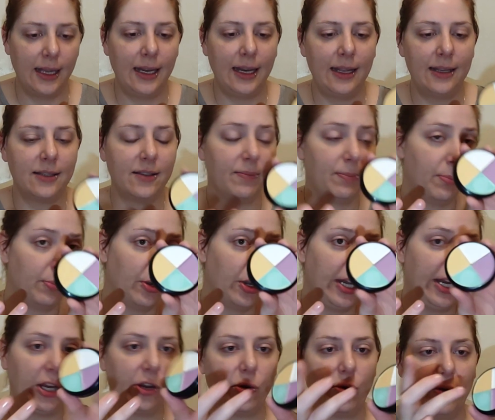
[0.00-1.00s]
It is
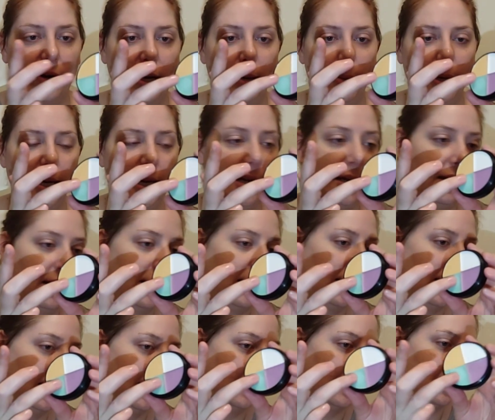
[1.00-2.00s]
pretty creamy,
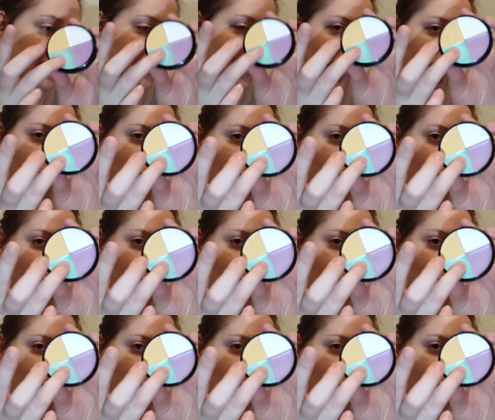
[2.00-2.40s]
so